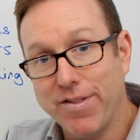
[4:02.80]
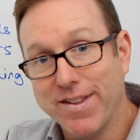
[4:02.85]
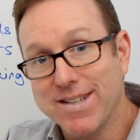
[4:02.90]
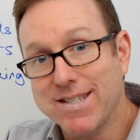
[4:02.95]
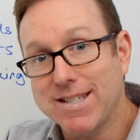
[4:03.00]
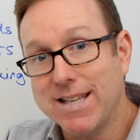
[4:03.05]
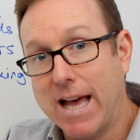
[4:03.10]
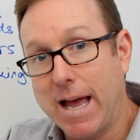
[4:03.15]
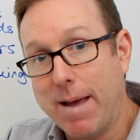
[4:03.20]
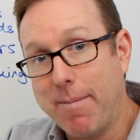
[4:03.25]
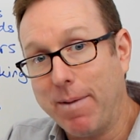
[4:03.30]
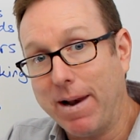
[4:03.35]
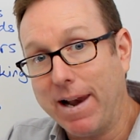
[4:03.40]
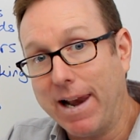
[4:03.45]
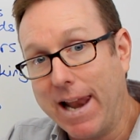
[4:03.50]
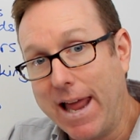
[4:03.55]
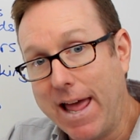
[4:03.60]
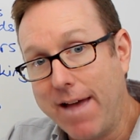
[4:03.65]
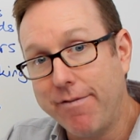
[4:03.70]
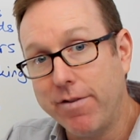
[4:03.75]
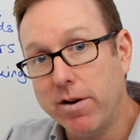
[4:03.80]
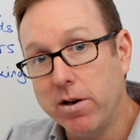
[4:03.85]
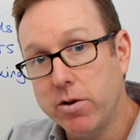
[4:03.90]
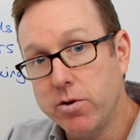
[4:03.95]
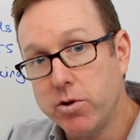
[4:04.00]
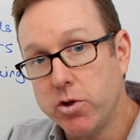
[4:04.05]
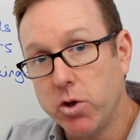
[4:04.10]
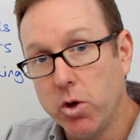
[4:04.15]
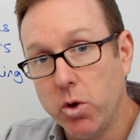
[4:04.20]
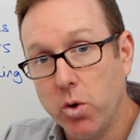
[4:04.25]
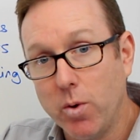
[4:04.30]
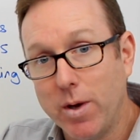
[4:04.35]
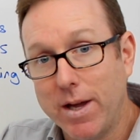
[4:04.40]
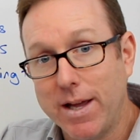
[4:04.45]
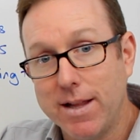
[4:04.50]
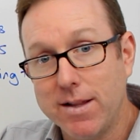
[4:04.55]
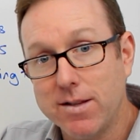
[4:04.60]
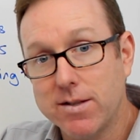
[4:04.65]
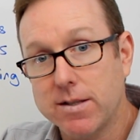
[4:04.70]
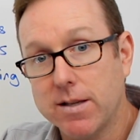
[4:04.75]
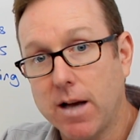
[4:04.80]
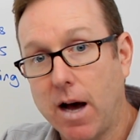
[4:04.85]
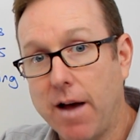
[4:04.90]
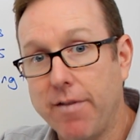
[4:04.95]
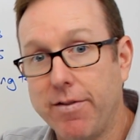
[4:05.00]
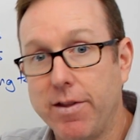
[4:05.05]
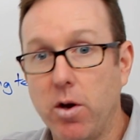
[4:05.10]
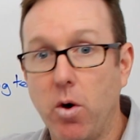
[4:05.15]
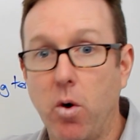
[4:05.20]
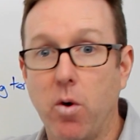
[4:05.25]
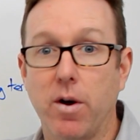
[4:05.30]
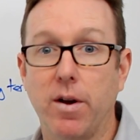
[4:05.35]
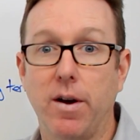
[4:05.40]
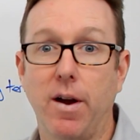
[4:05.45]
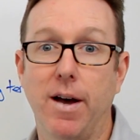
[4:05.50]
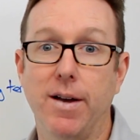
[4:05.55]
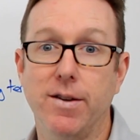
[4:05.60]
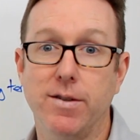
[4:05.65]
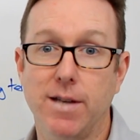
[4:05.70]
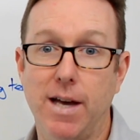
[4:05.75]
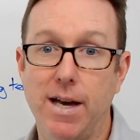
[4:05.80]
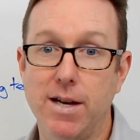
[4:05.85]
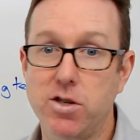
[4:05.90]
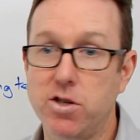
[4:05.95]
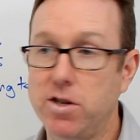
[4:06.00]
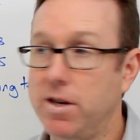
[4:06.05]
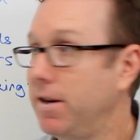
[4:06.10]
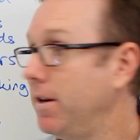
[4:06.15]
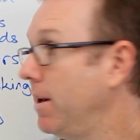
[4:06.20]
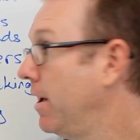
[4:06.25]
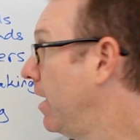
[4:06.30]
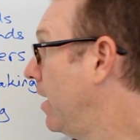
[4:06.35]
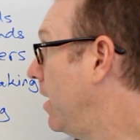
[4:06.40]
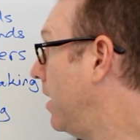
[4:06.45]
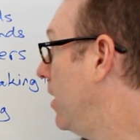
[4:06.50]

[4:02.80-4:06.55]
on the same level as you inside the organization.